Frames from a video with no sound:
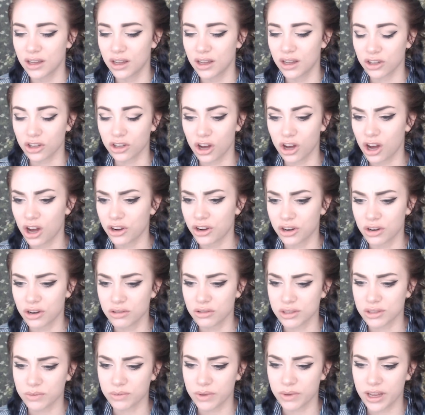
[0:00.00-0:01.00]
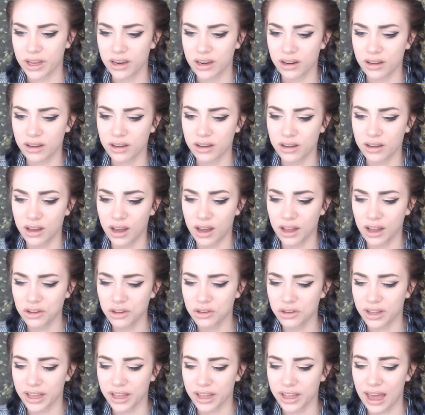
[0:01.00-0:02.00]
God knows when. I
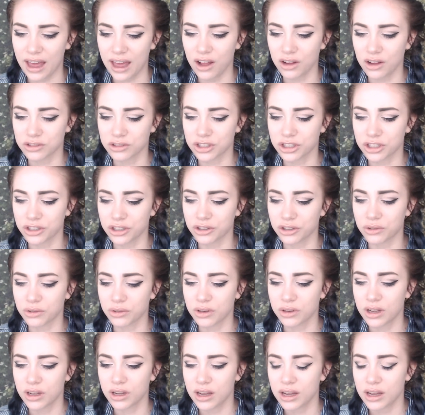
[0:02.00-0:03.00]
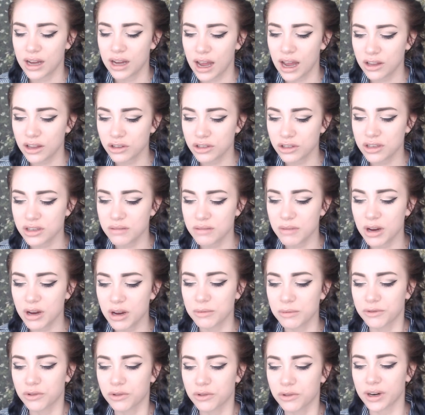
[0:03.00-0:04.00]
look like hell, too. I looked in the mirror
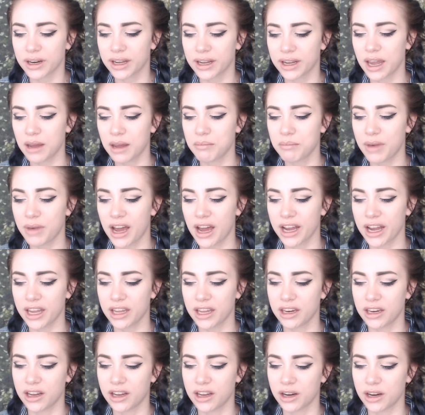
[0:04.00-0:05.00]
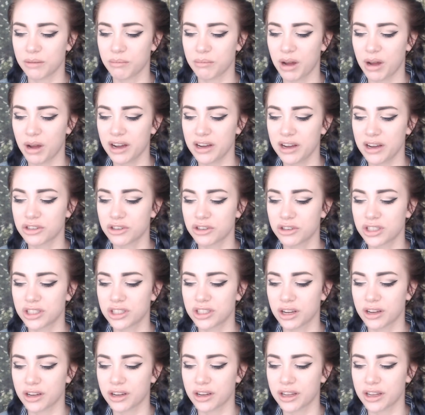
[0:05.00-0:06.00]
before I came back in here. My eyes are
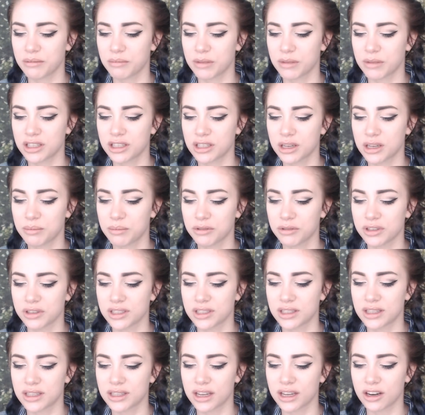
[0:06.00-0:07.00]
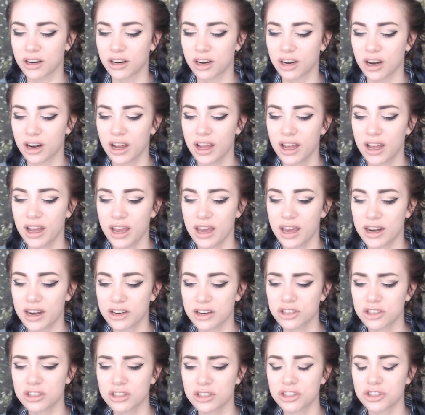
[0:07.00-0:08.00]
sunken, my stubble is thicker, and I
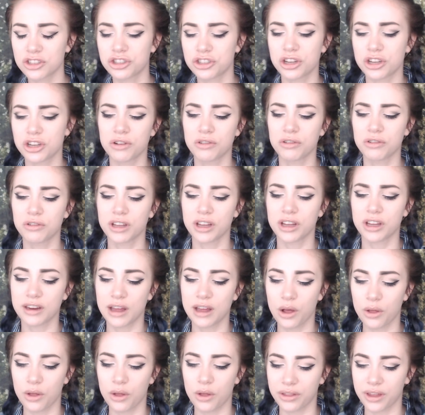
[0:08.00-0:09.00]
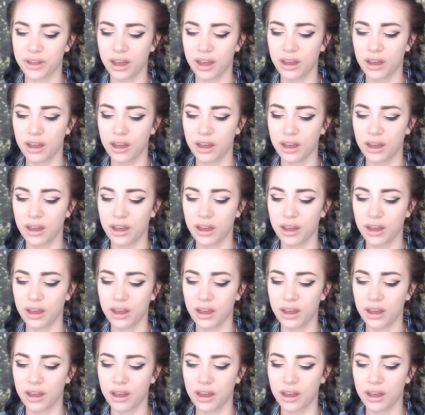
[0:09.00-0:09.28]
just look generally unhealthy.